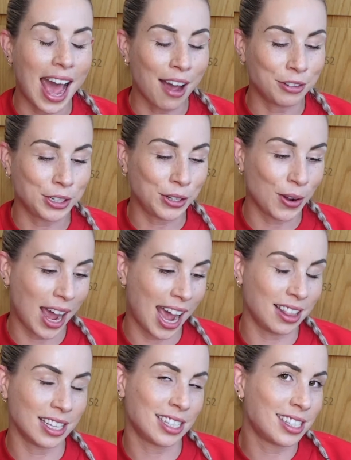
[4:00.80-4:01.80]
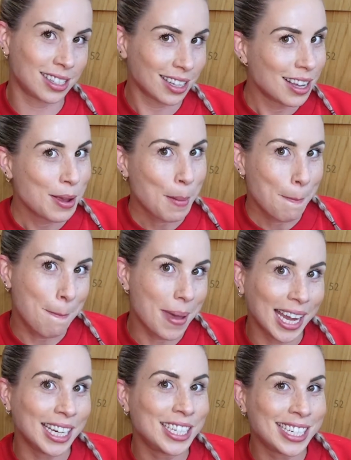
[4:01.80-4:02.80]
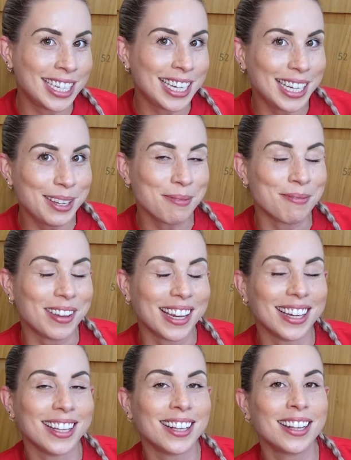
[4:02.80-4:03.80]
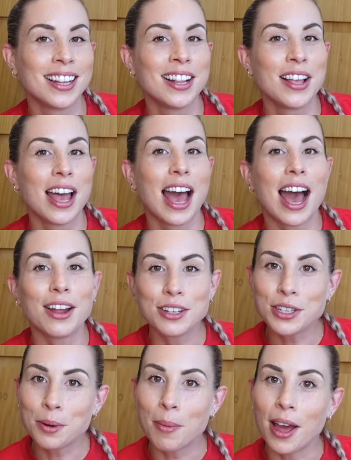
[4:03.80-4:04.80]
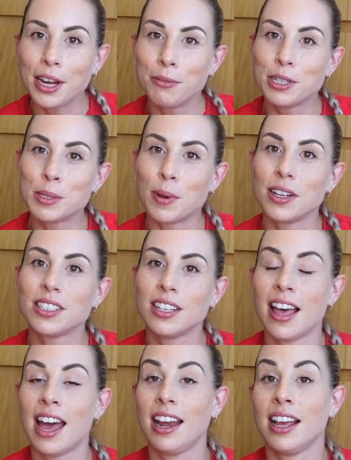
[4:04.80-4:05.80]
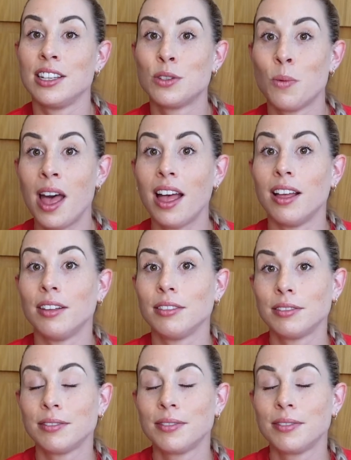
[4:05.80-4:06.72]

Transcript: after you had this big cheat meal? How does your body respond to that as well?